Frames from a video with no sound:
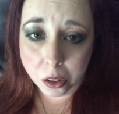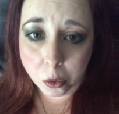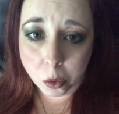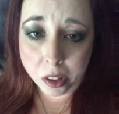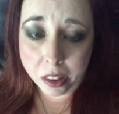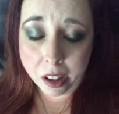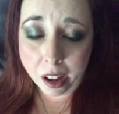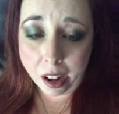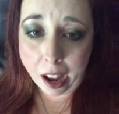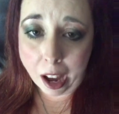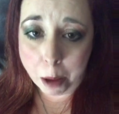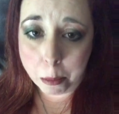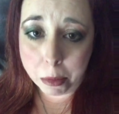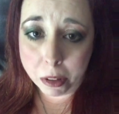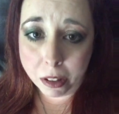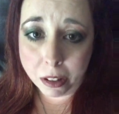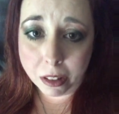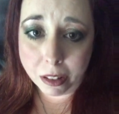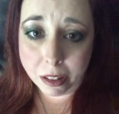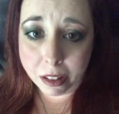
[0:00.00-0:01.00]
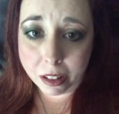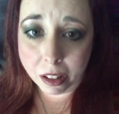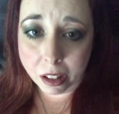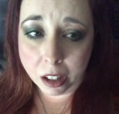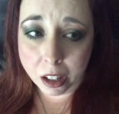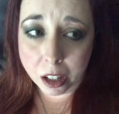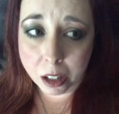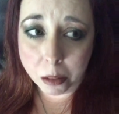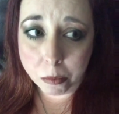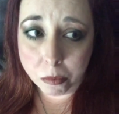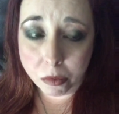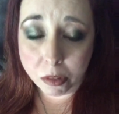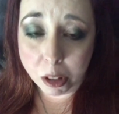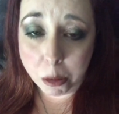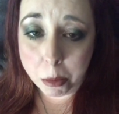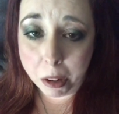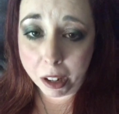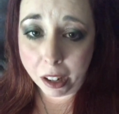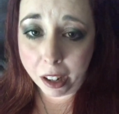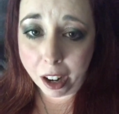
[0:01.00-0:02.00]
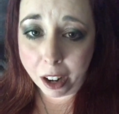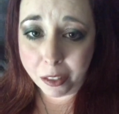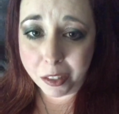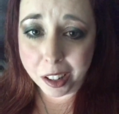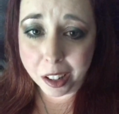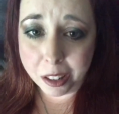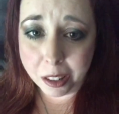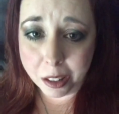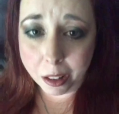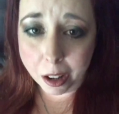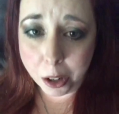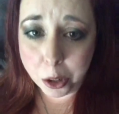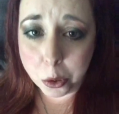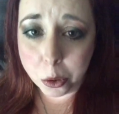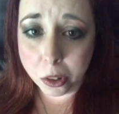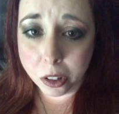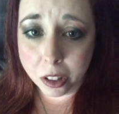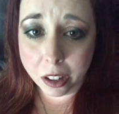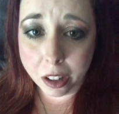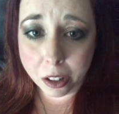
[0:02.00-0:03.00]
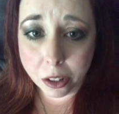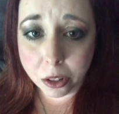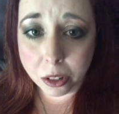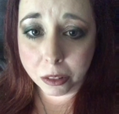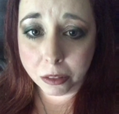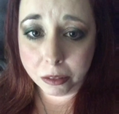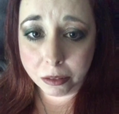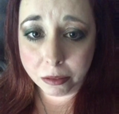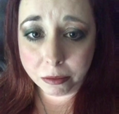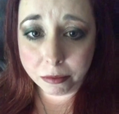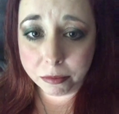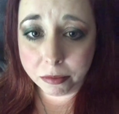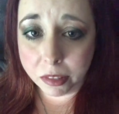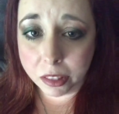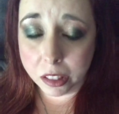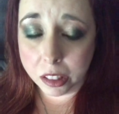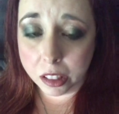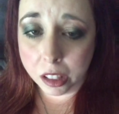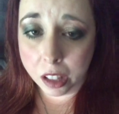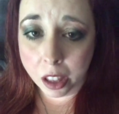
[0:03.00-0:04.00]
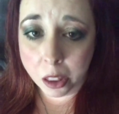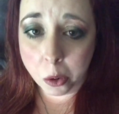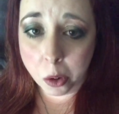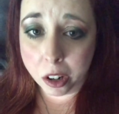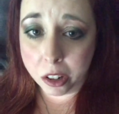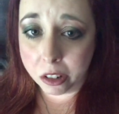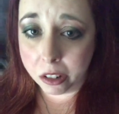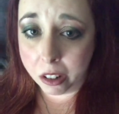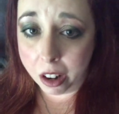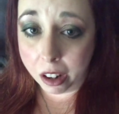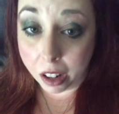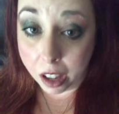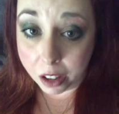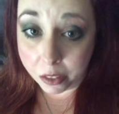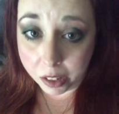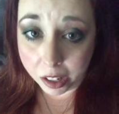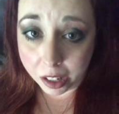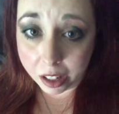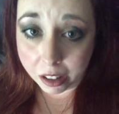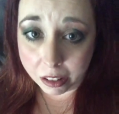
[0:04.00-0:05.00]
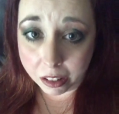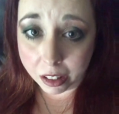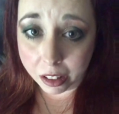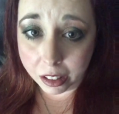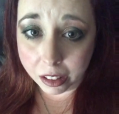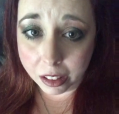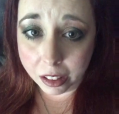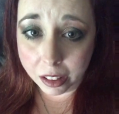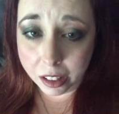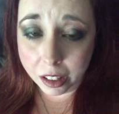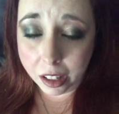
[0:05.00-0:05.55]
when that happens, you better have the intellectual connection. Otherwise, you're not going to have anything.